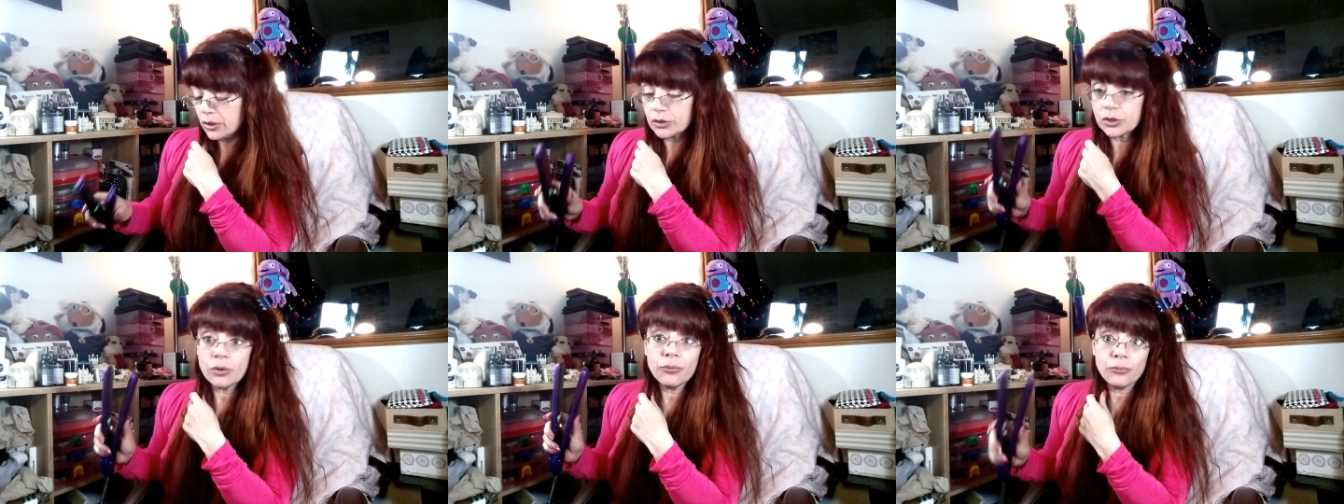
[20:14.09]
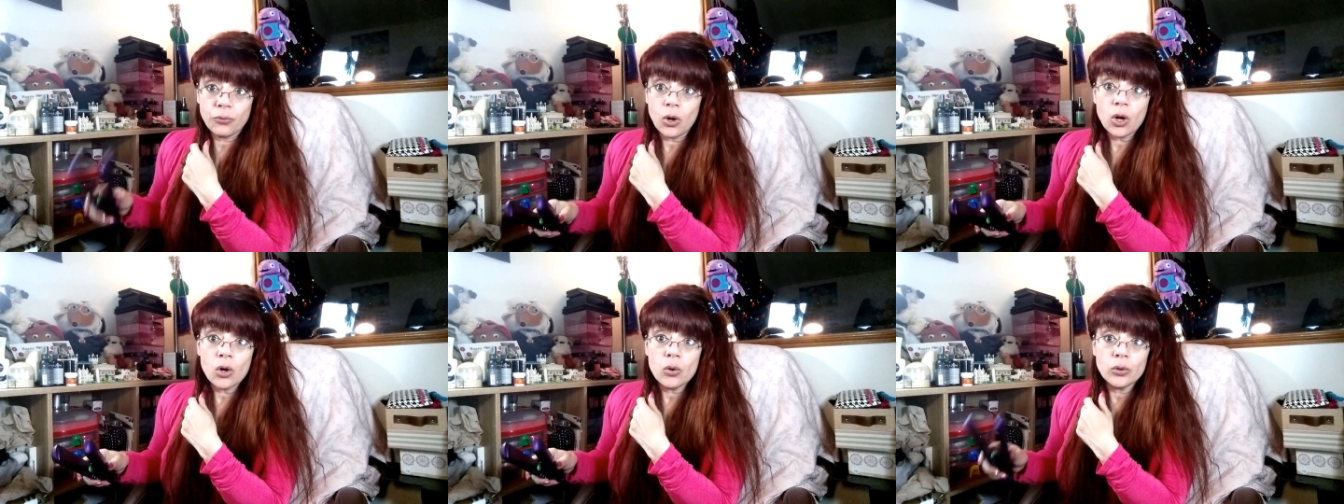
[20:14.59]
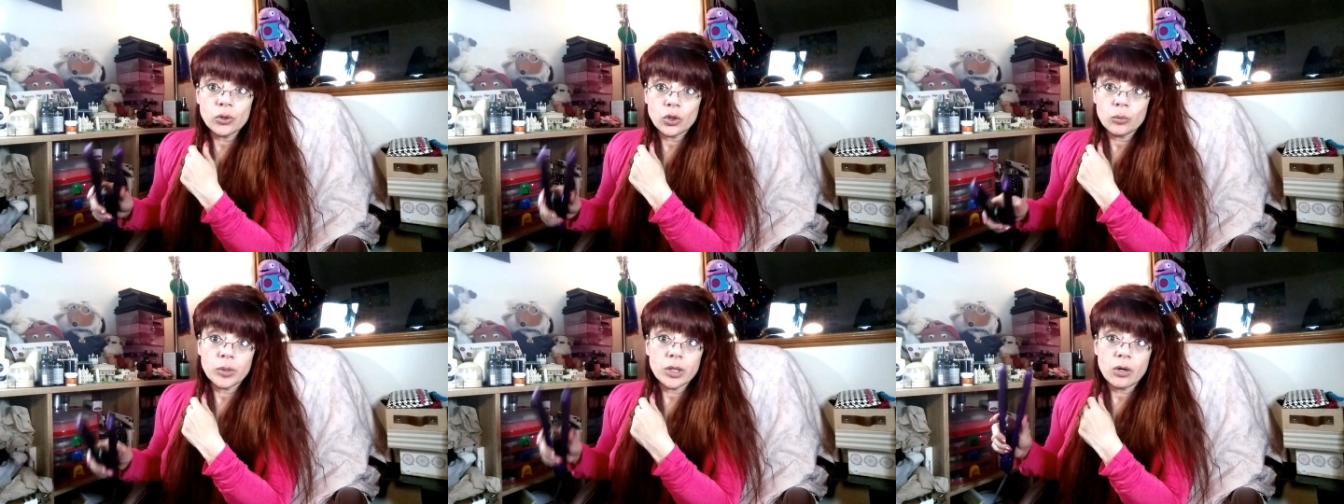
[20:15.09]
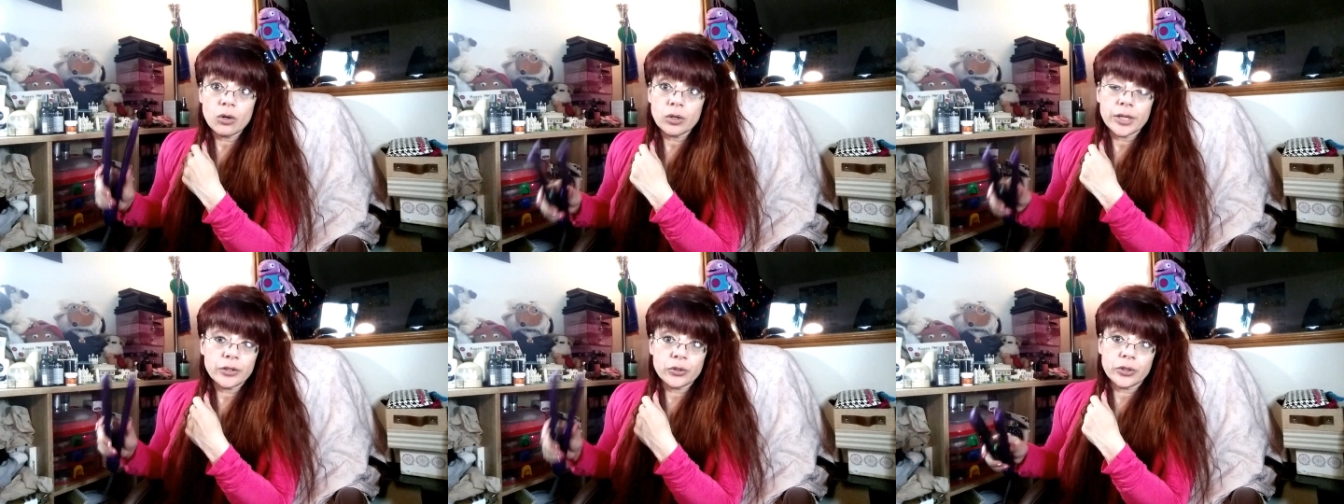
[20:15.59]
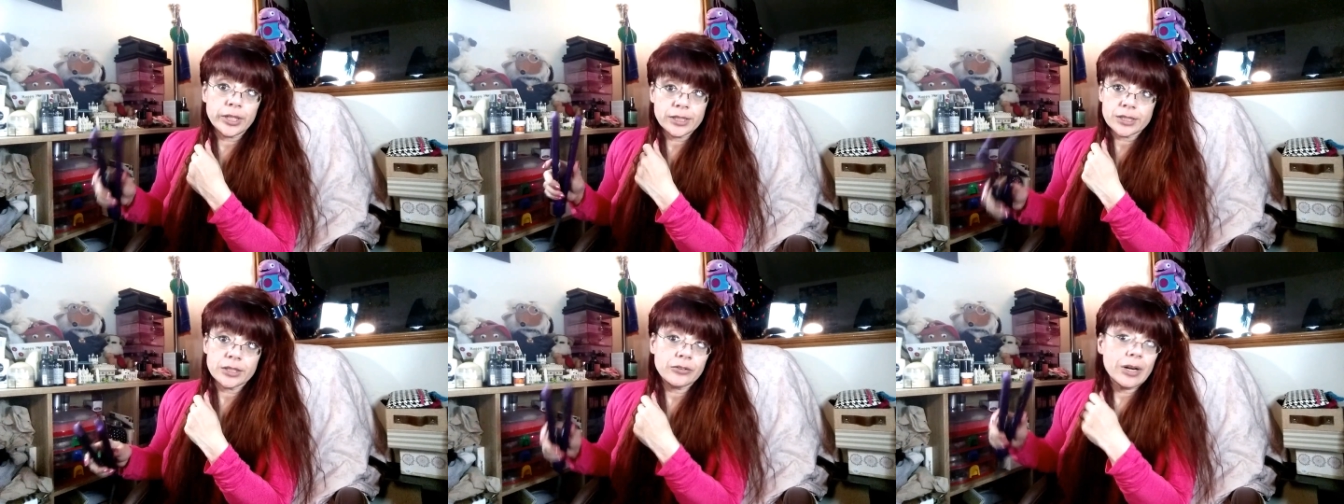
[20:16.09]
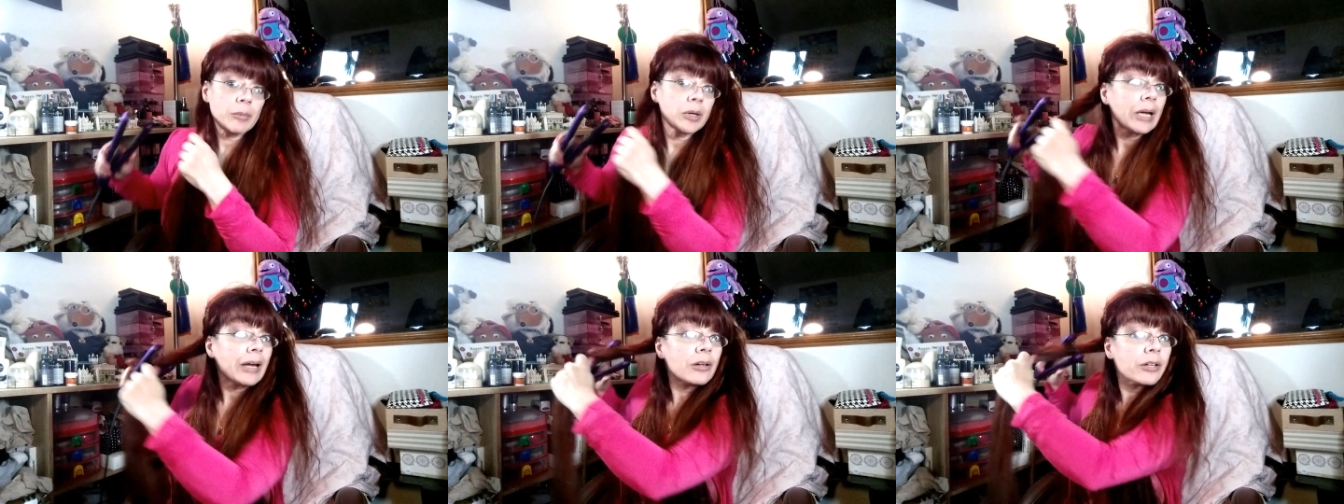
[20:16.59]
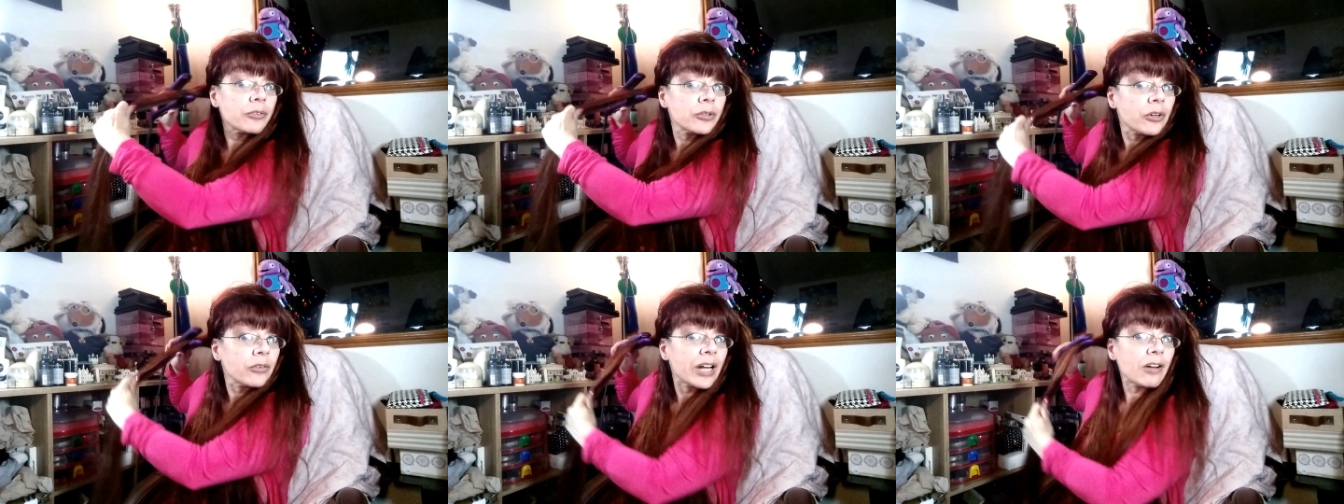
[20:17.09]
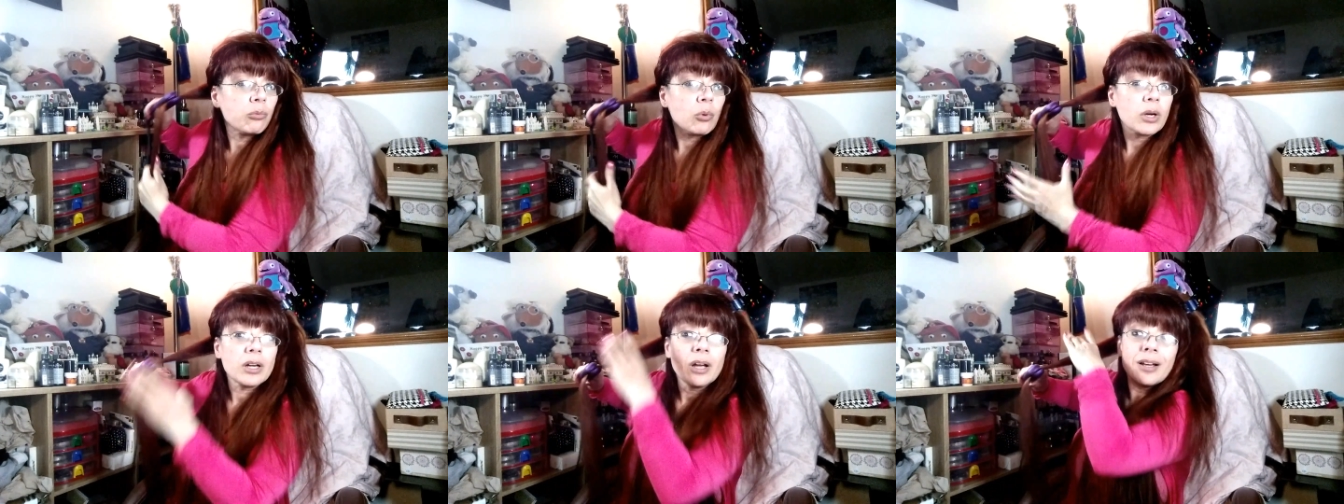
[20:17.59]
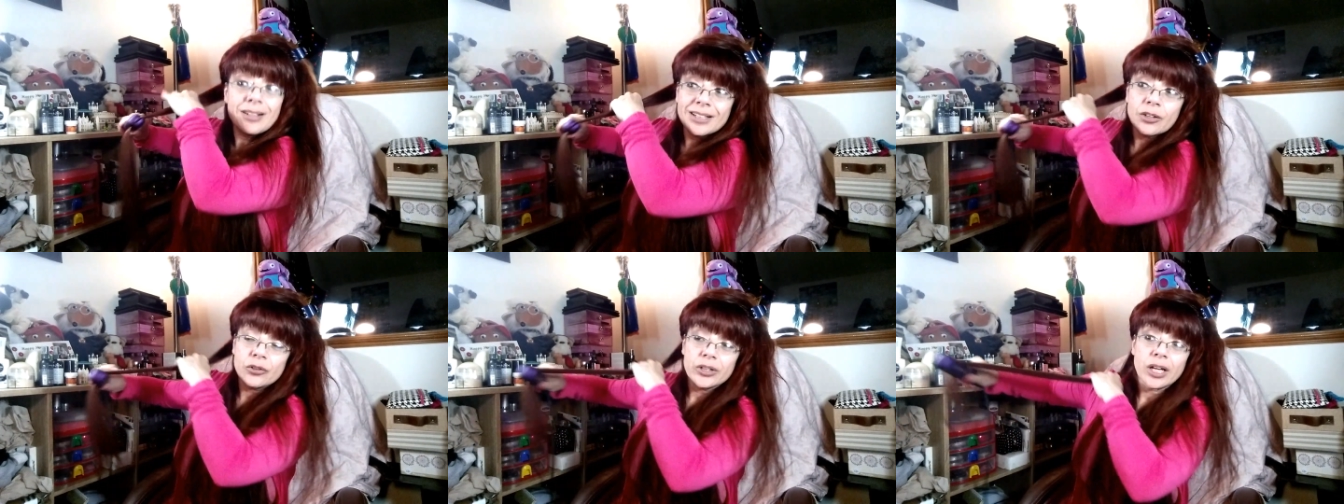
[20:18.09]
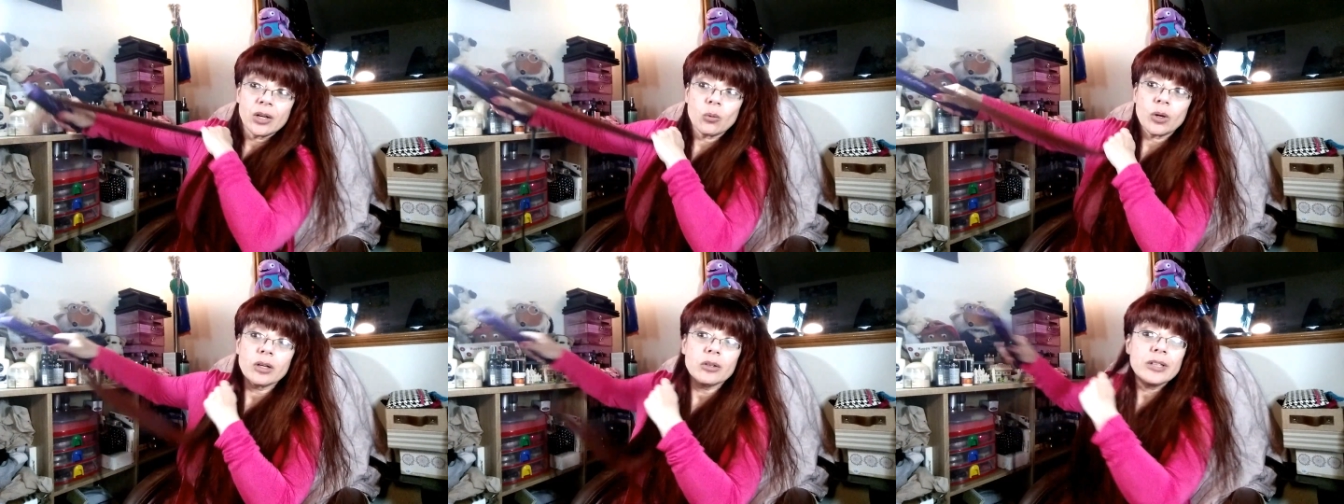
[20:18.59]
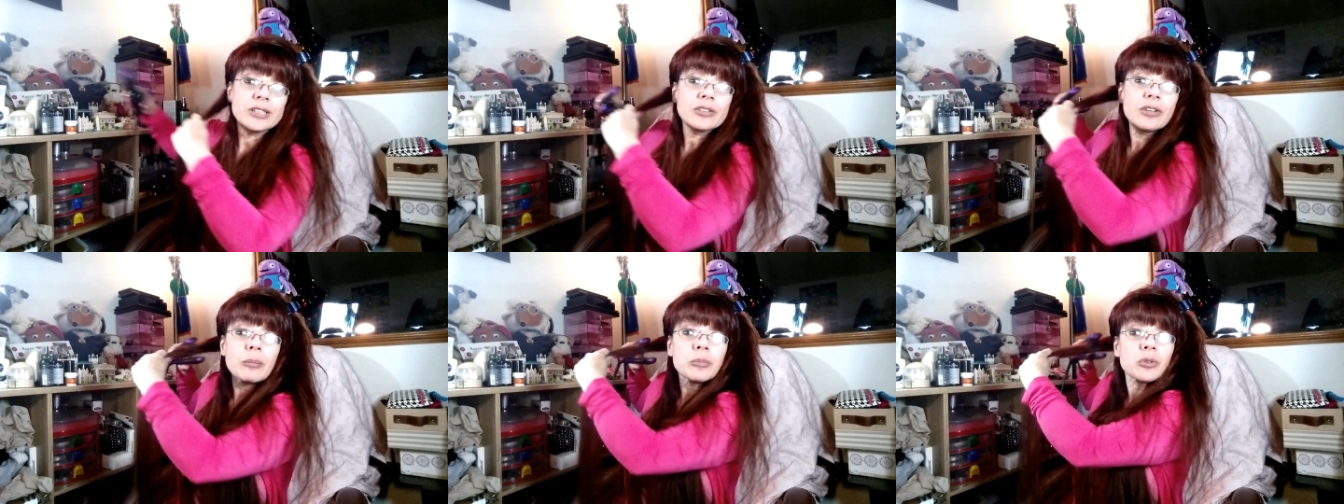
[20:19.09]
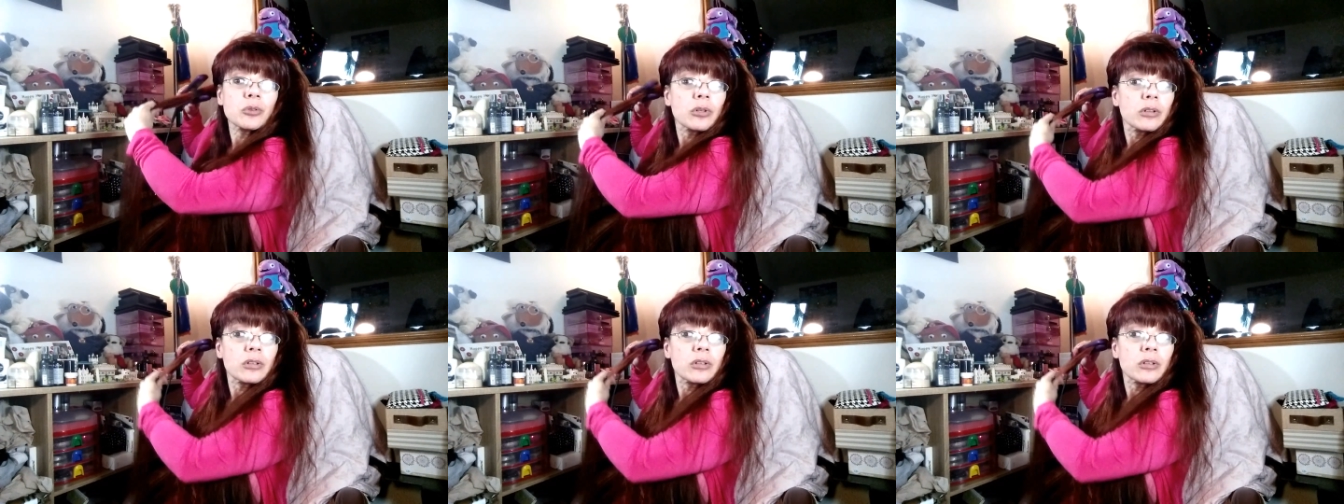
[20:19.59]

So follow NuMe on your Instagram account. If you don't have one, create one. Instagram's